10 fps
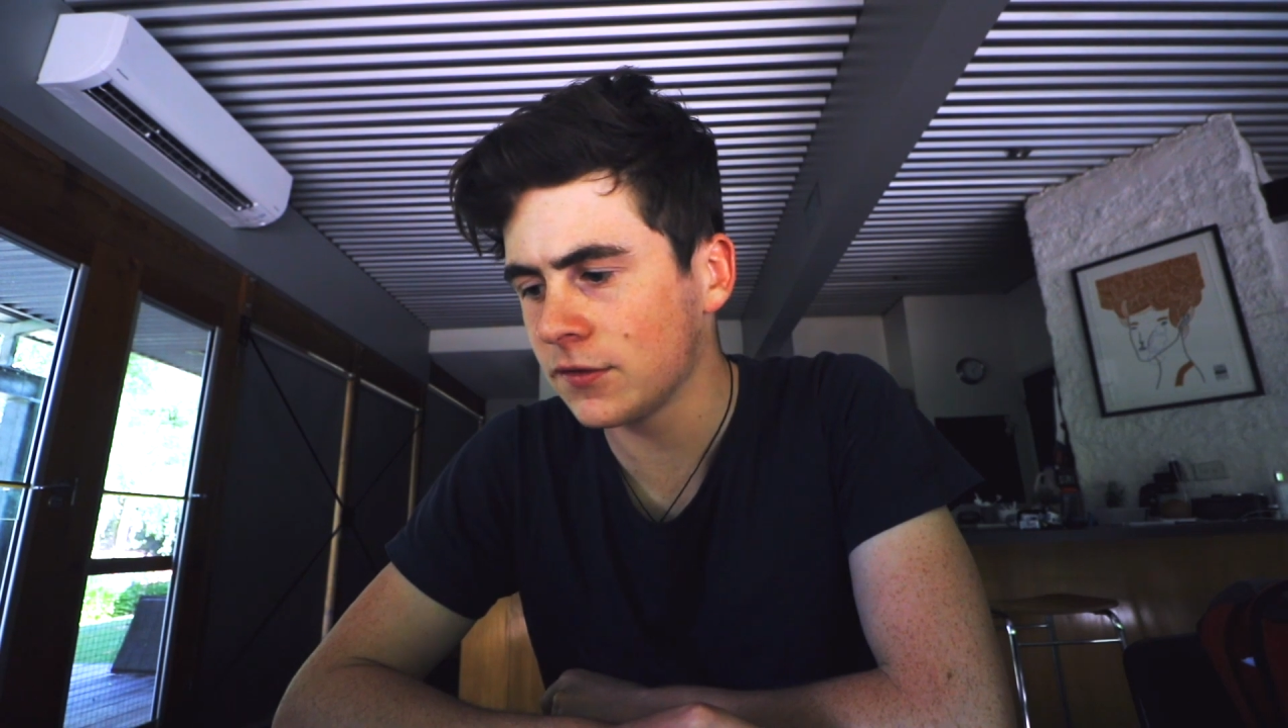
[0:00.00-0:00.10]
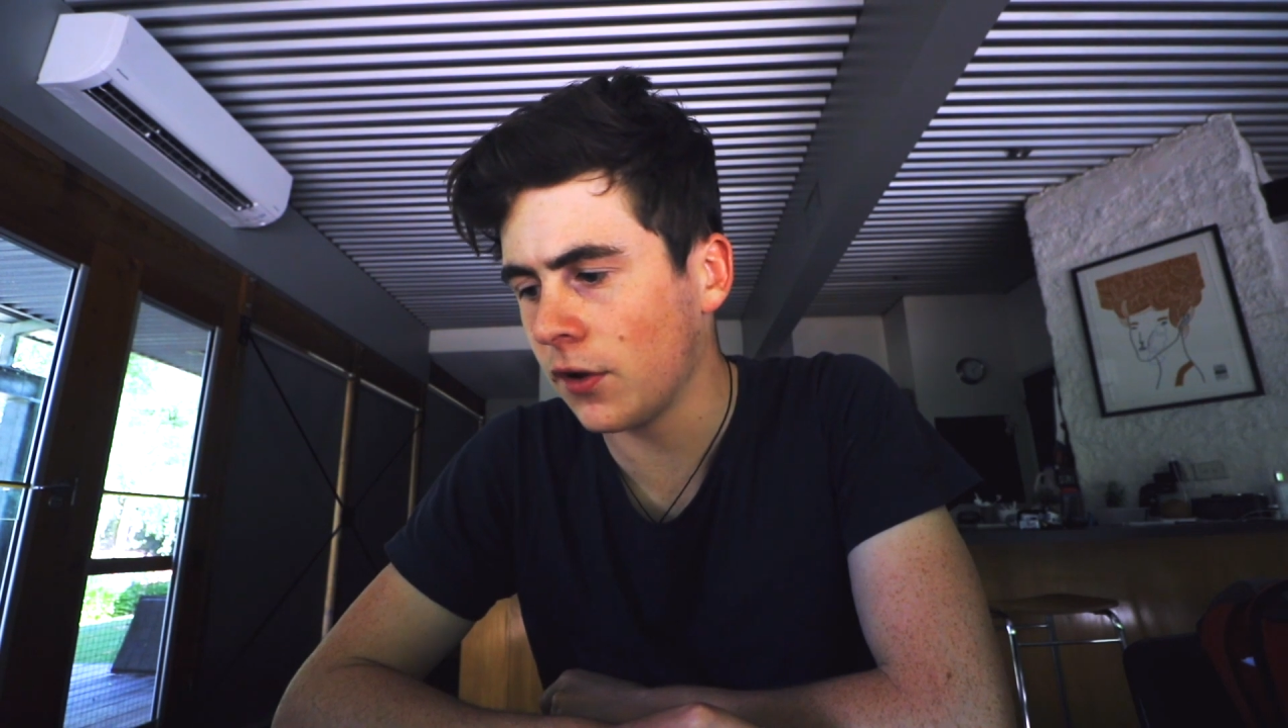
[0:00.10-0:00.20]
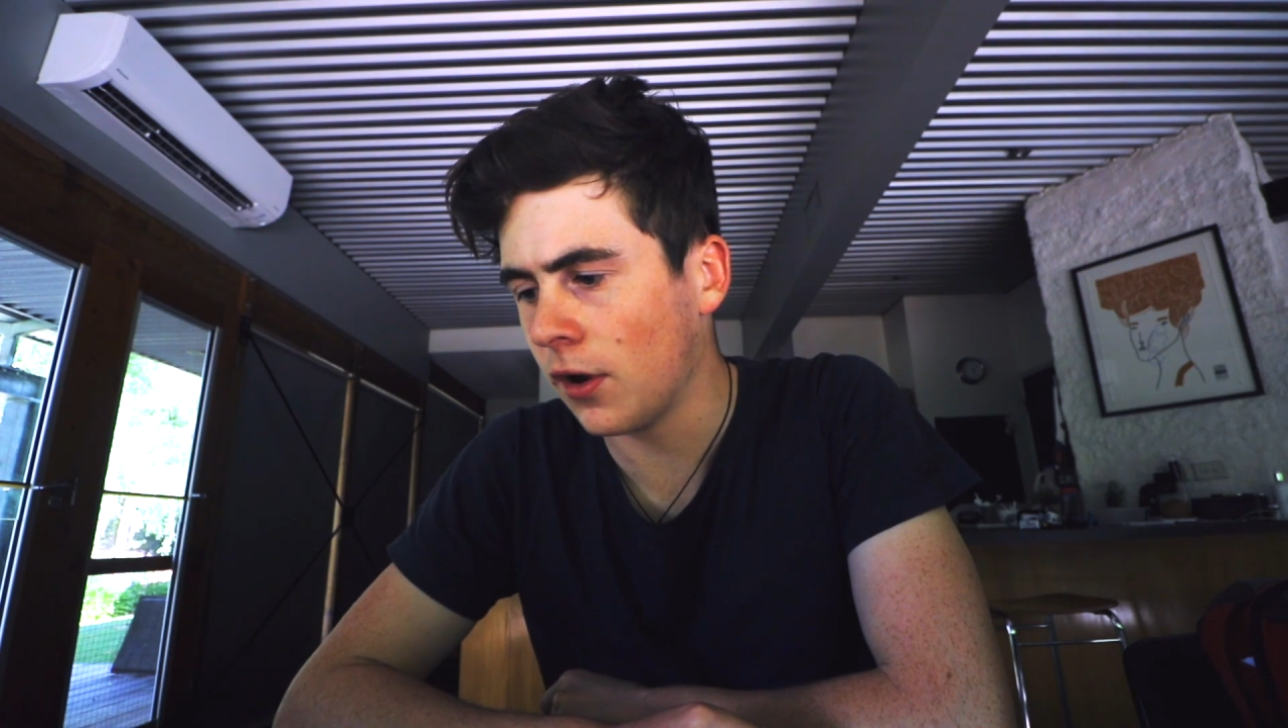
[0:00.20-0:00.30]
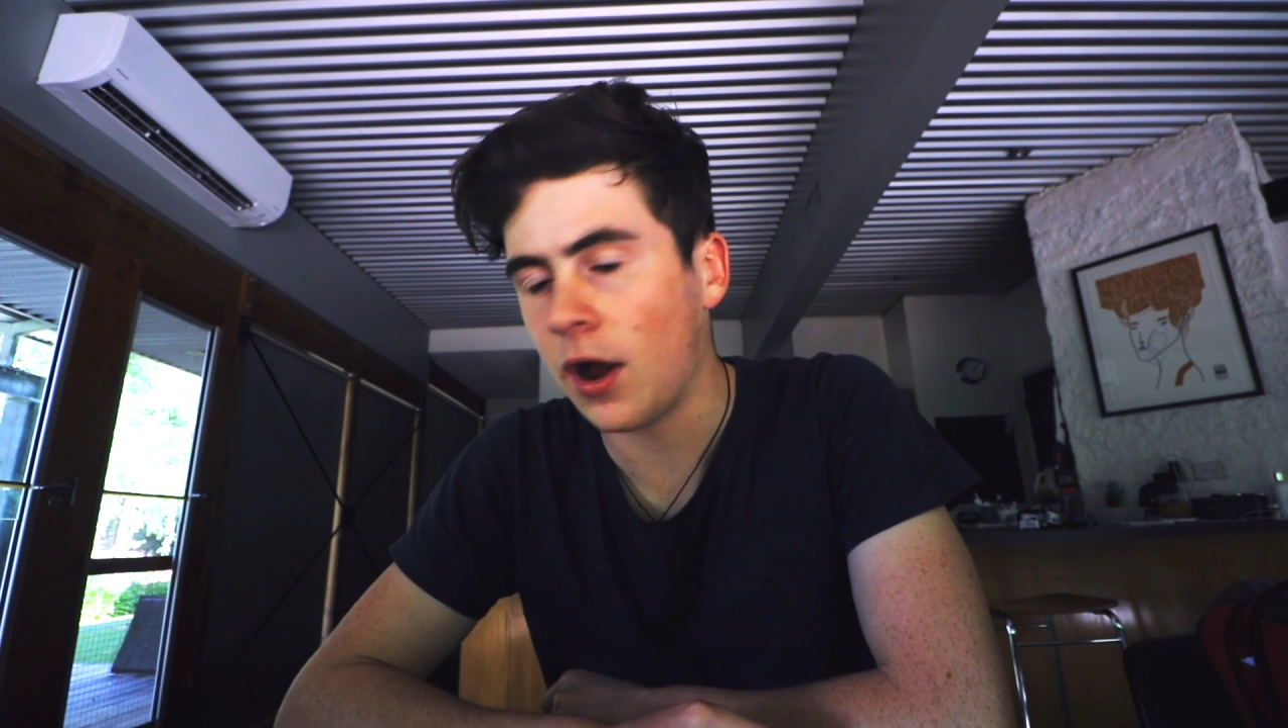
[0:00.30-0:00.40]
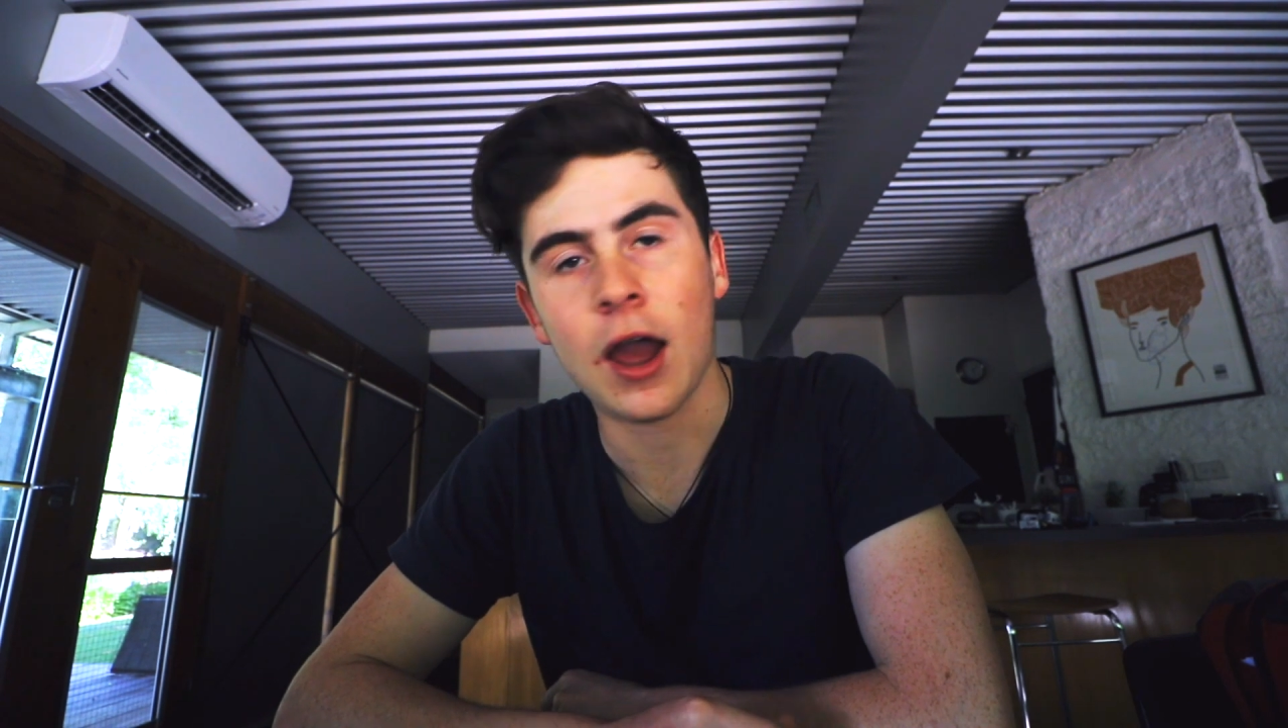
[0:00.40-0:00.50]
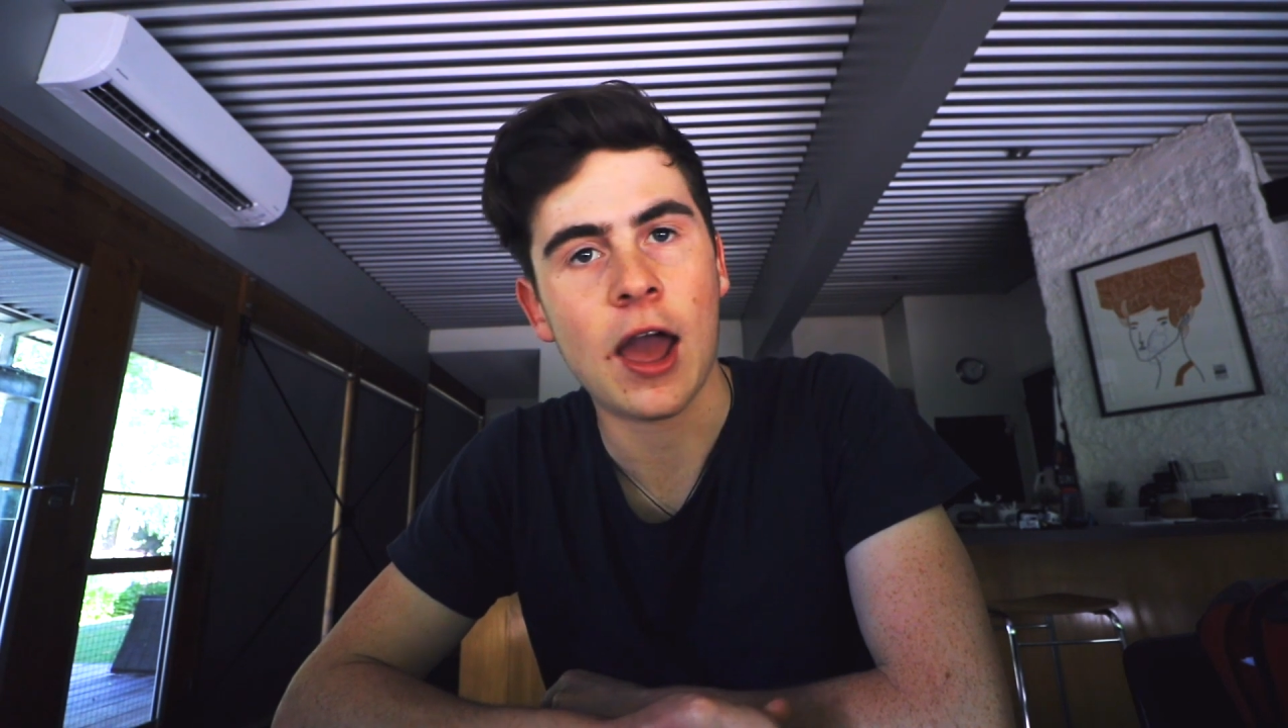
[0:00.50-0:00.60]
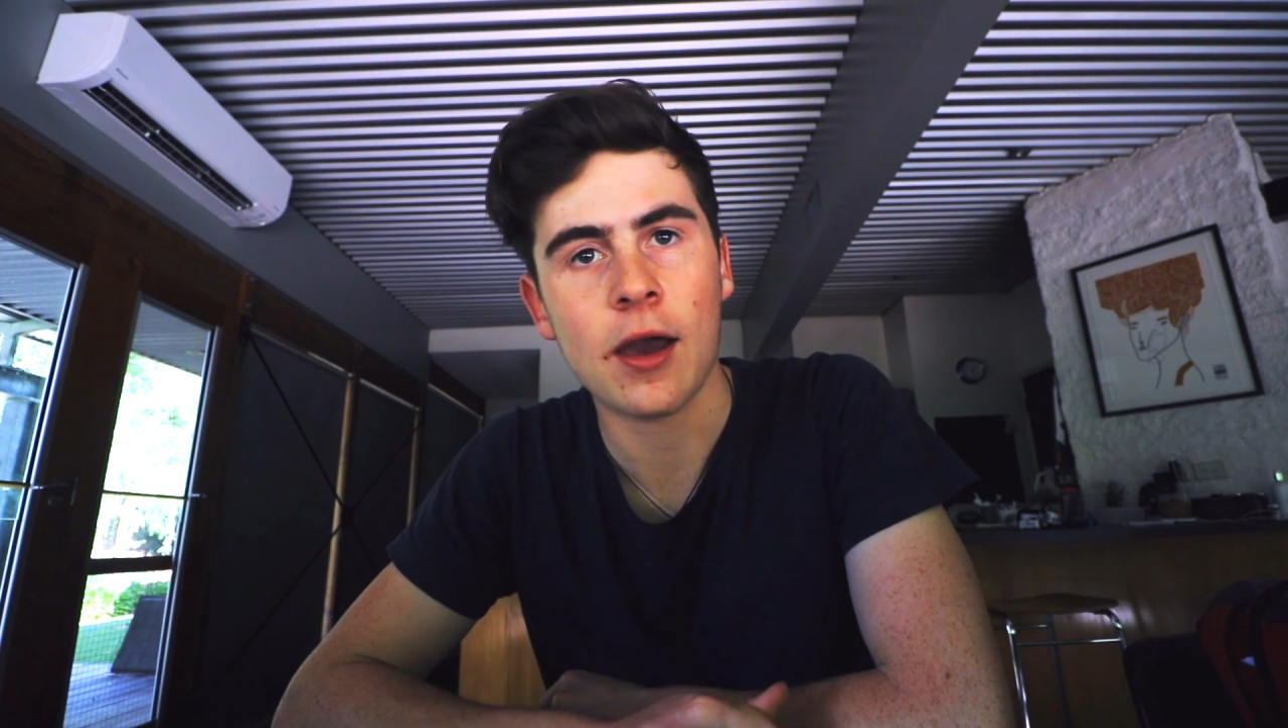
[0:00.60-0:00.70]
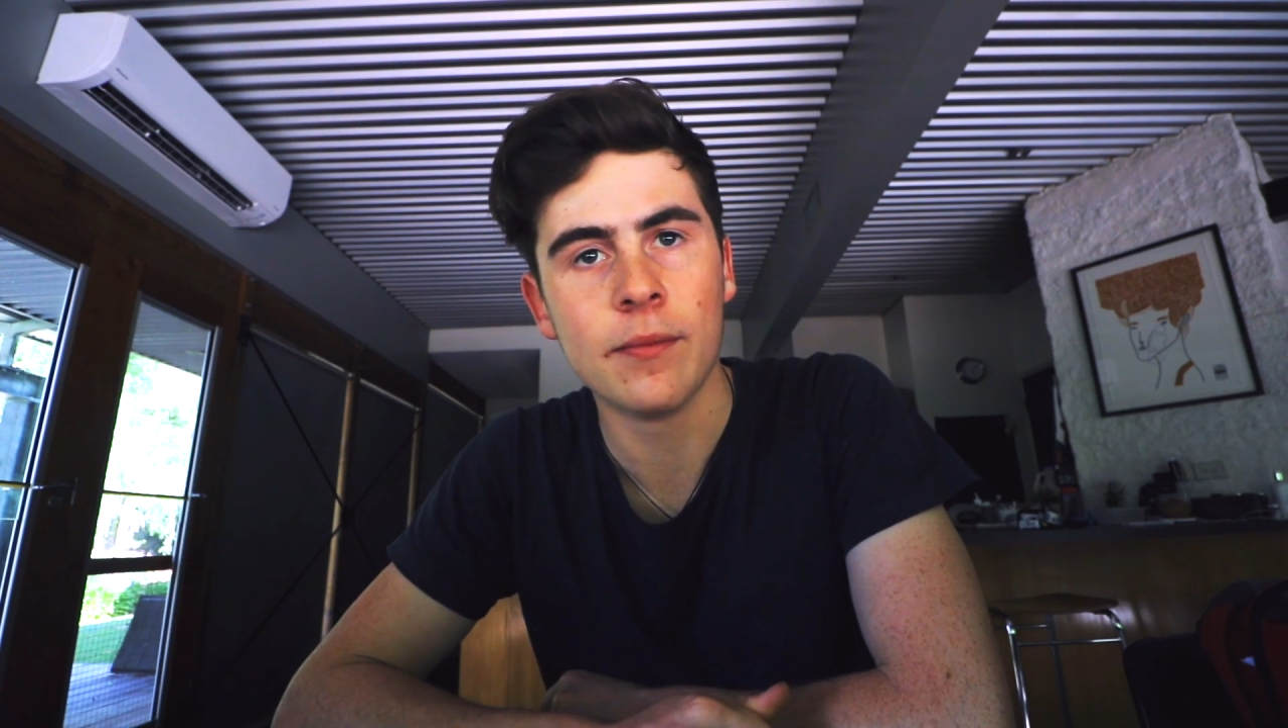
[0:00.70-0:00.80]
so I